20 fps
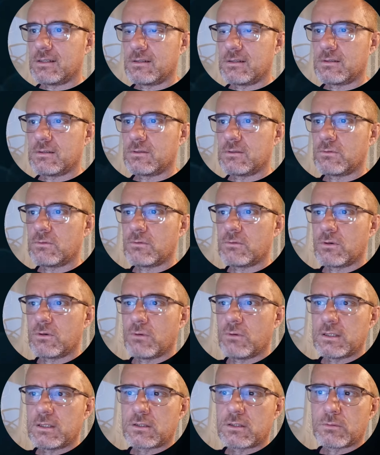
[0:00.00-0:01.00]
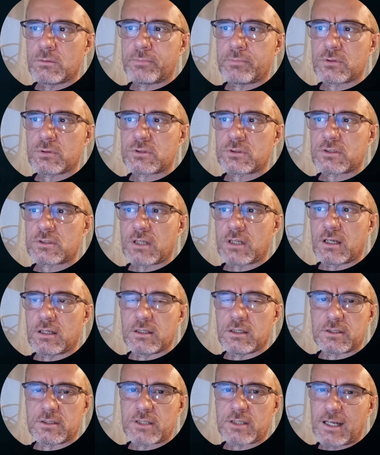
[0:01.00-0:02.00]
When to put
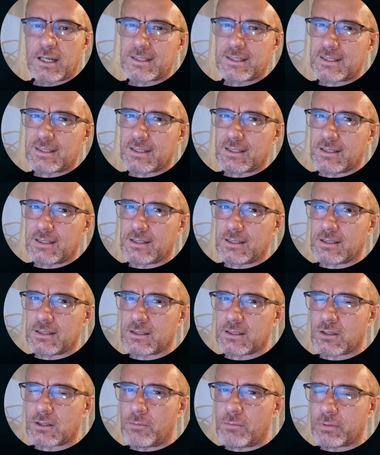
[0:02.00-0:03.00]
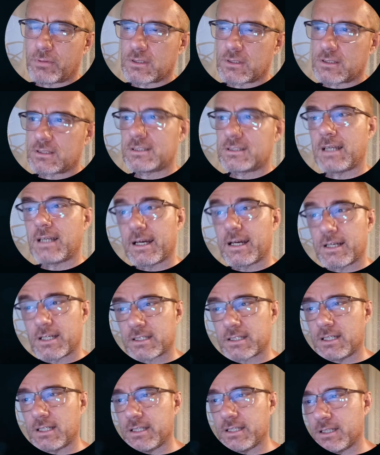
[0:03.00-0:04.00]
child components
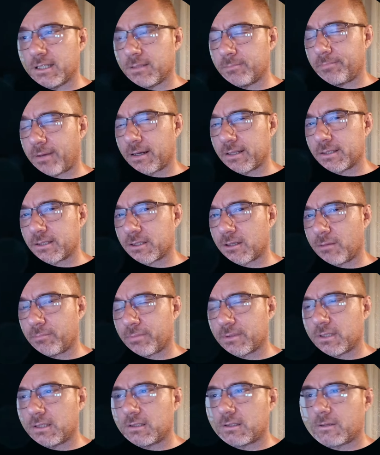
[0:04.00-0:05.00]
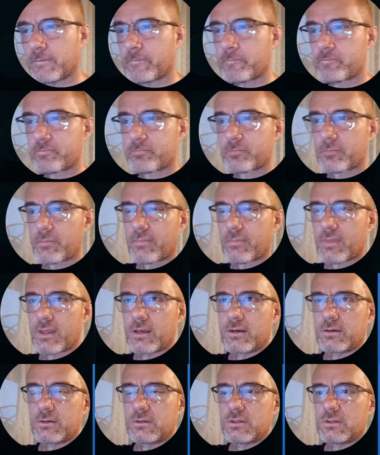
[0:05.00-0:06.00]
directly in parent component?
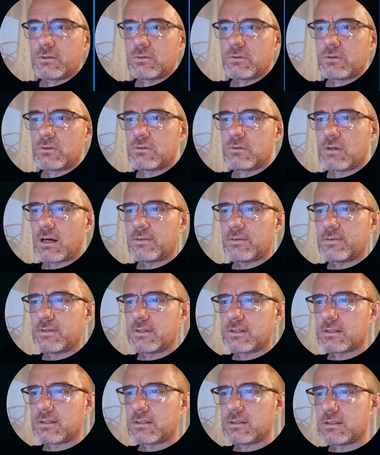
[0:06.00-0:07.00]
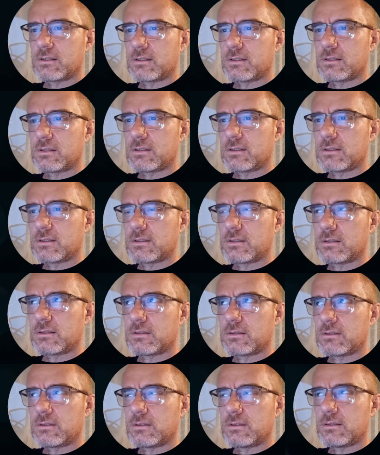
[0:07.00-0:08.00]
I think
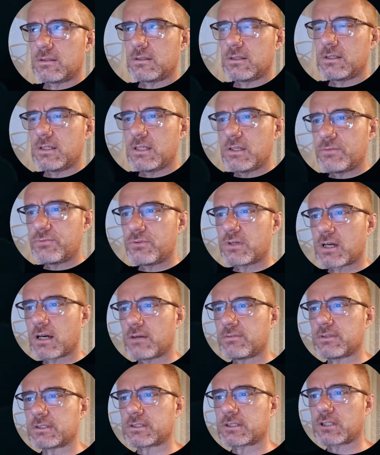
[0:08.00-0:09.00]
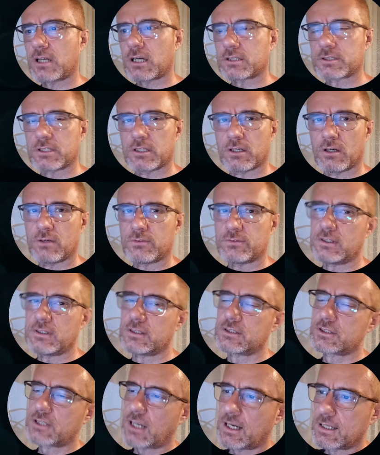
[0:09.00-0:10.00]
if we have a structure of the
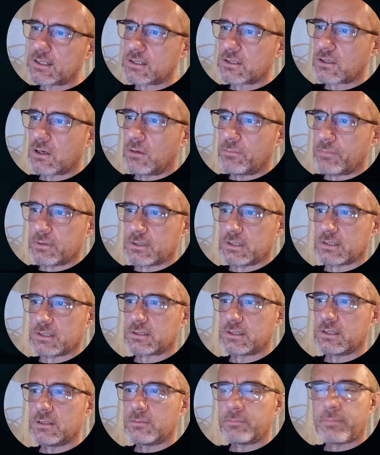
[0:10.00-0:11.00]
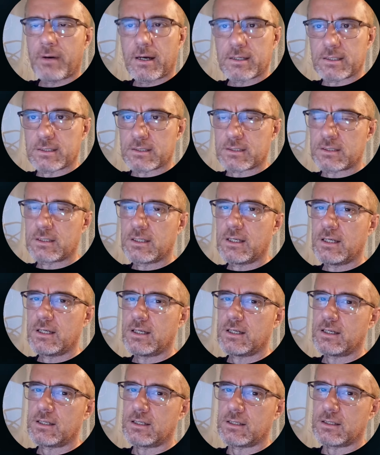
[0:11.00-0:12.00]
child components in parent
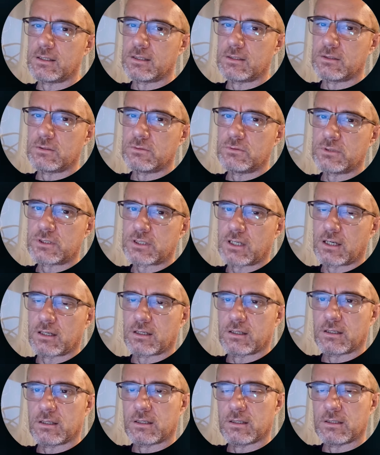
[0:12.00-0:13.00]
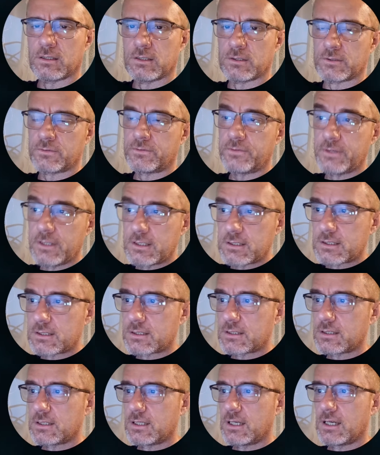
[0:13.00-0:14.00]
which is
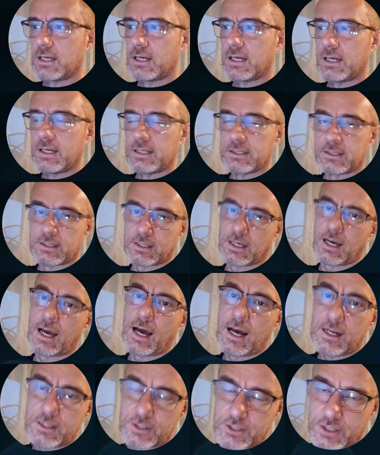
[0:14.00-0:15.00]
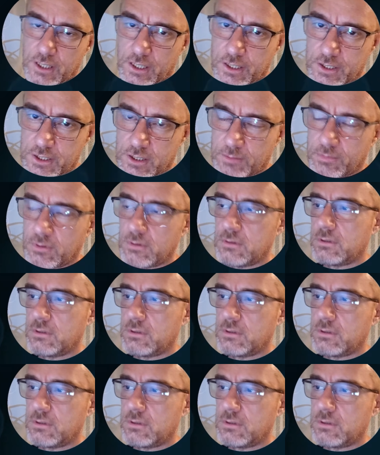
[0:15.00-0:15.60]
fixed and unchangeable,